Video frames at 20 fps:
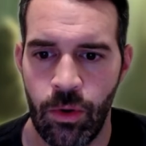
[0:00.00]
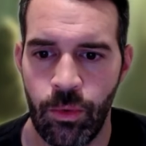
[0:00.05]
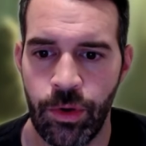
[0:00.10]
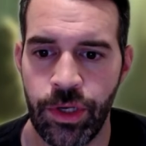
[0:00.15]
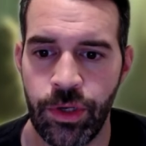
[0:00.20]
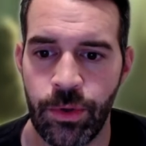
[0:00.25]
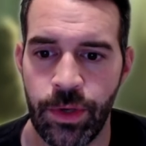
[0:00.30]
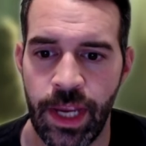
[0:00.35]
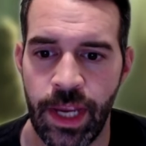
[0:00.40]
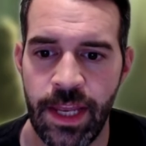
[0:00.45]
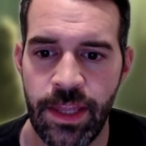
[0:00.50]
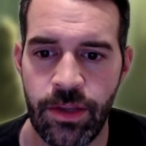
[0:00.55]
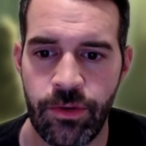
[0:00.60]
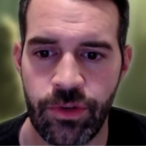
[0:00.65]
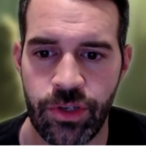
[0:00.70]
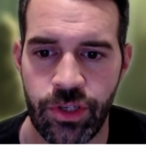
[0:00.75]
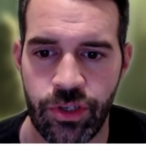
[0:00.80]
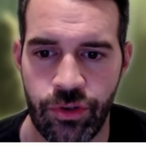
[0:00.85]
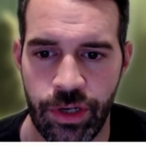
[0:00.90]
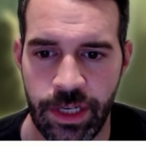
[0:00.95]
When you gain the
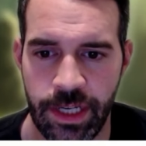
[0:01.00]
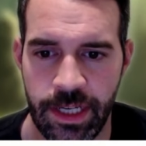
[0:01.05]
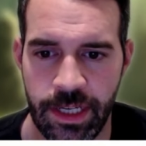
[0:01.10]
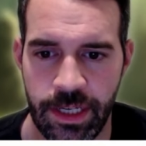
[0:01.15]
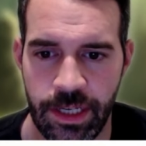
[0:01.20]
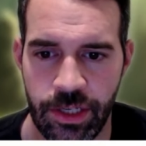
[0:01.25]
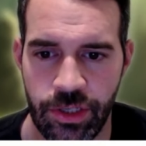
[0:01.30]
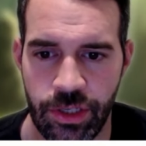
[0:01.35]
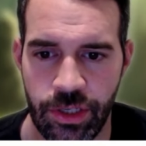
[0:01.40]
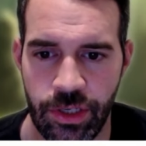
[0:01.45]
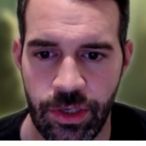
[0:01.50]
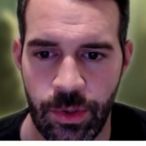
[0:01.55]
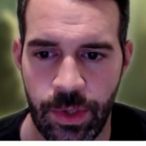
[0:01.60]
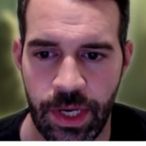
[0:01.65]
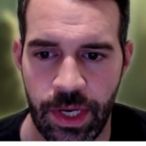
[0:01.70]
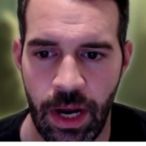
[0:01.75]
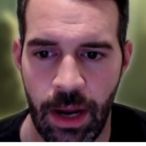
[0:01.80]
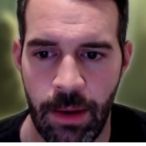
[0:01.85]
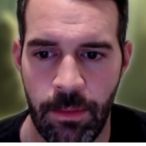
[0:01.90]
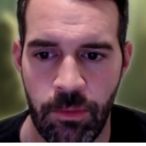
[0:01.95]
restrained condition, you
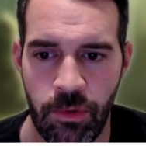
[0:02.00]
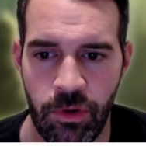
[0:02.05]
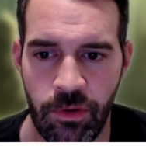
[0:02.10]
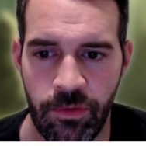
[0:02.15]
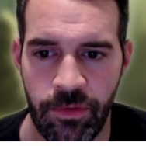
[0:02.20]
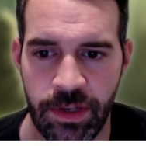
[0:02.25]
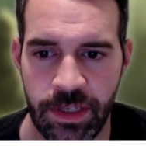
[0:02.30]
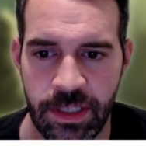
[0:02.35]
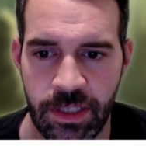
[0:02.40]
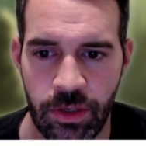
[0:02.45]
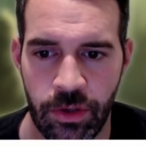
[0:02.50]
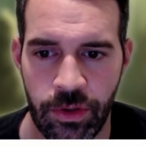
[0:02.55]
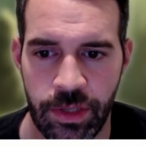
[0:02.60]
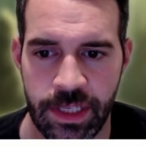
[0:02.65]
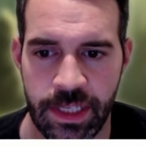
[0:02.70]
cannot move until this